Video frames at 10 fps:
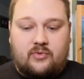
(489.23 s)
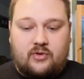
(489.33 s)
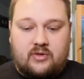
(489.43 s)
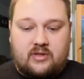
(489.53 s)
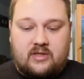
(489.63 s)

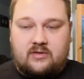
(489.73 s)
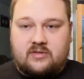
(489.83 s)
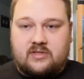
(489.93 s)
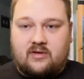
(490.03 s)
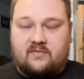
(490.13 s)
you can get
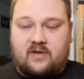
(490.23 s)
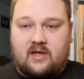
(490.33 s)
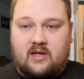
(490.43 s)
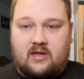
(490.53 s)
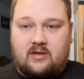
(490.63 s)
yourself
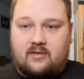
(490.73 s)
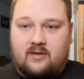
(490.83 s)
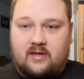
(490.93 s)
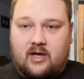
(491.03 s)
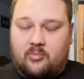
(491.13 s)

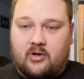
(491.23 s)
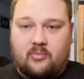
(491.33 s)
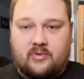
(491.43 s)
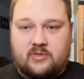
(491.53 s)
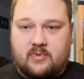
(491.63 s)
an air
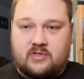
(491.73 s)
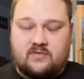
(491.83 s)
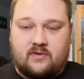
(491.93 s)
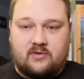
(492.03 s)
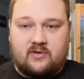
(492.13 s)
pump, a sponge
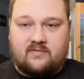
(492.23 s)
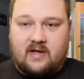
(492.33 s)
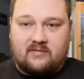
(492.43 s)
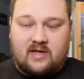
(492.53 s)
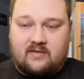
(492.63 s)
filter, a
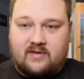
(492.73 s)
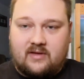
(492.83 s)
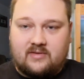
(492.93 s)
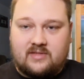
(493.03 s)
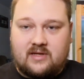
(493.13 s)
5.5
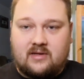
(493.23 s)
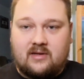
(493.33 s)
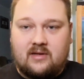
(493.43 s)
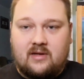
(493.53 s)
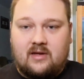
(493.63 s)
gallon tank,
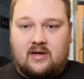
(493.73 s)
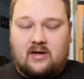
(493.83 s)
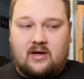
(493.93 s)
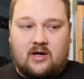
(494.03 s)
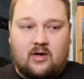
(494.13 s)

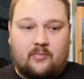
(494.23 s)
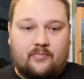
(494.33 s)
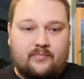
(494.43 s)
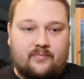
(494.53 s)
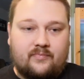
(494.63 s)

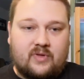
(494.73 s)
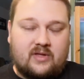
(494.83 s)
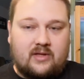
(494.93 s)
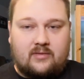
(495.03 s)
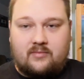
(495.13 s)

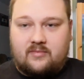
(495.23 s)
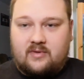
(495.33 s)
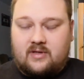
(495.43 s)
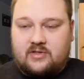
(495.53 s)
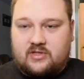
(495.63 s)
and then
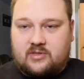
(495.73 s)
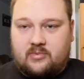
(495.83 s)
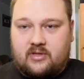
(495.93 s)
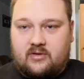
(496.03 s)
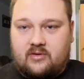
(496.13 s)
an
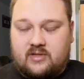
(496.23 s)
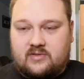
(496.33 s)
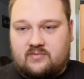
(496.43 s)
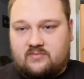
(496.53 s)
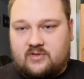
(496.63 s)
adjustable heater
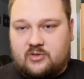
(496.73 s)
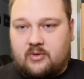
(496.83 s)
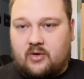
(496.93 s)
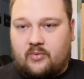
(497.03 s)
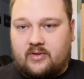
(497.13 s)
that's a
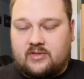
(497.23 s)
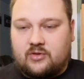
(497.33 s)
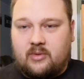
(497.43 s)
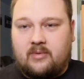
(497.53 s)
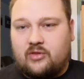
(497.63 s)
small one. So
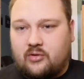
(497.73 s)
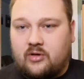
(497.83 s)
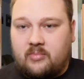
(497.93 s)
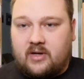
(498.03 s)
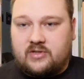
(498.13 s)
maybe
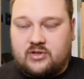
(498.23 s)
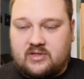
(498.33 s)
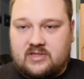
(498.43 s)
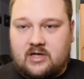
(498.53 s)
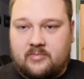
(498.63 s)
30 bucks, you
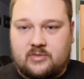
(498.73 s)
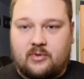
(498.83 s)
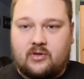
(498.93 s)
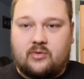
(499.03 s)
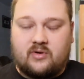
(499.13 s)
can set up a
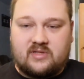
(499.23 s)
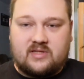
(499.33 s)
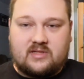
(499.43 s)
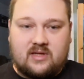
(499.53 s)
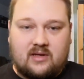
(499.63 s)
small
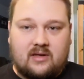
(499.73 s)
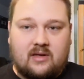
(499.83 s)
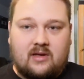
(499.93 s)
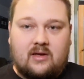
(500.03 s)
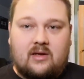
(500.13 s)
quarantine tank,
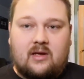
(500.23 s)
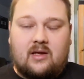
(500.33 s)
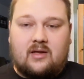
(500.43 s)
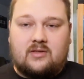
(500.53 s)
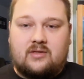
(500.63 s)

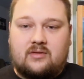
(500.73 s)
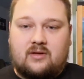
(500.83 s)
and